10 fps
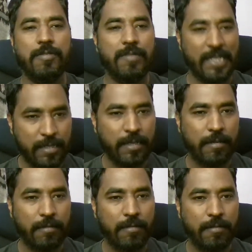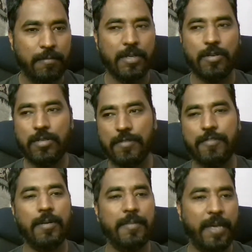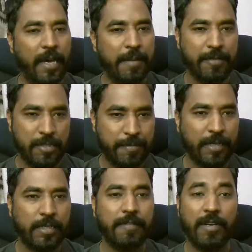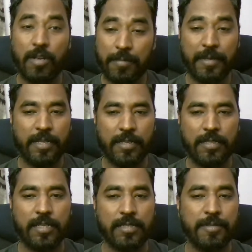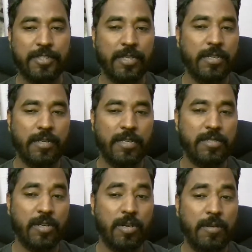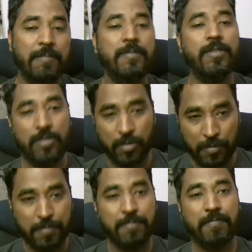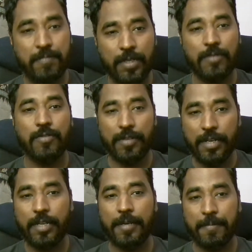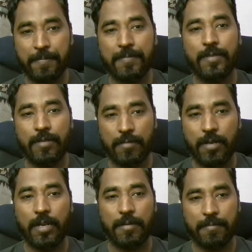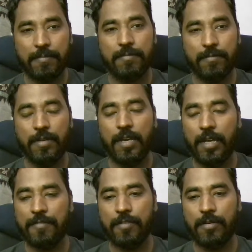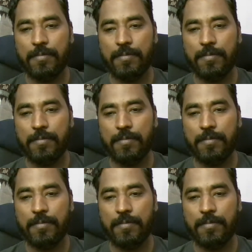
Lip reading: testing, but also from AI perspective and lot many other things, machine learnings and all. So it would really, really be helpful.